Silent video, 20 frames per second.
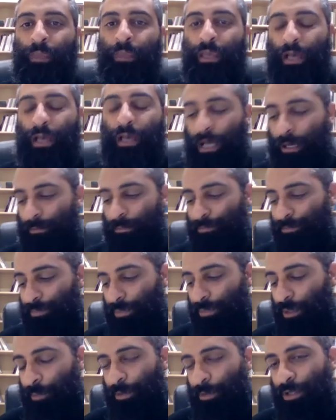Um,
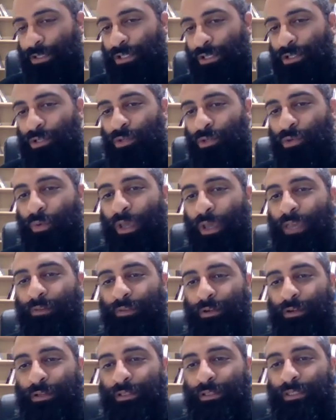the person who
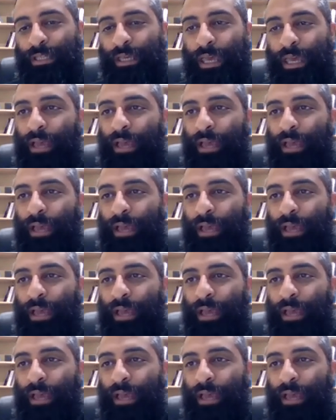wavers,